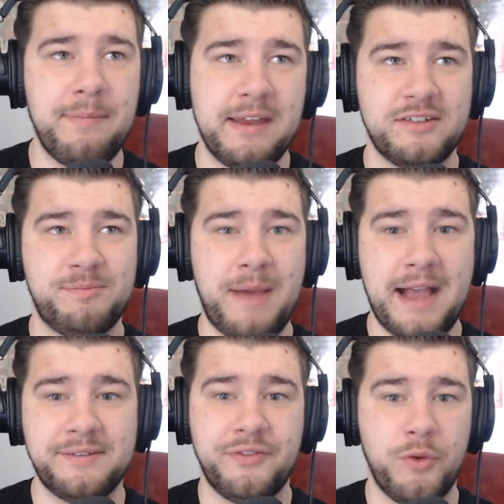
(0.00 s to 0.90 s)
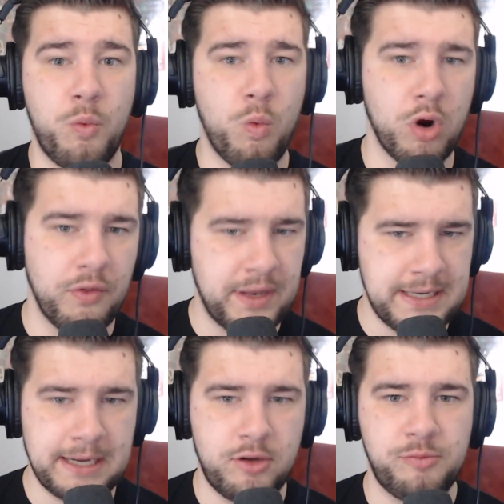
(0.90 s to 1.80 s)
that has passed in the world that
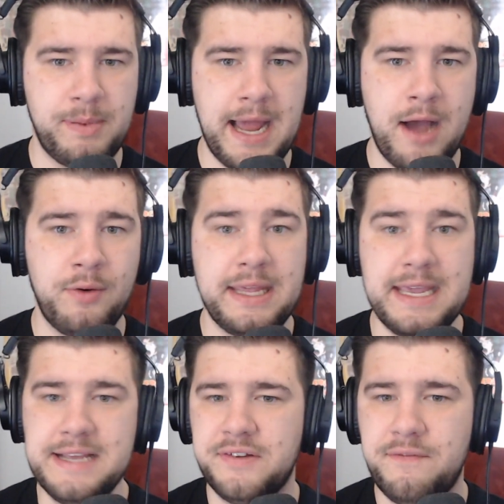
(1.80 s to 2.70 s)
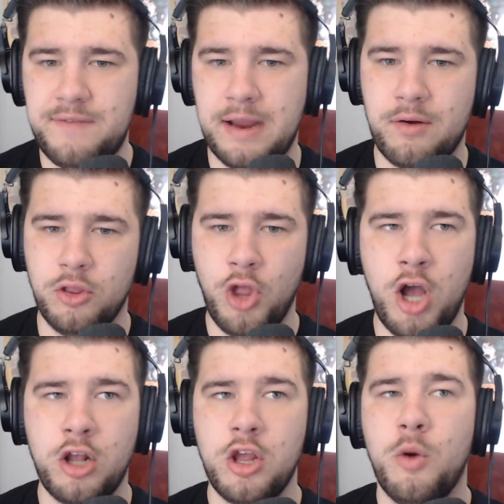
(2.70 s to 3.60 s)
Deku's been out isn't very long,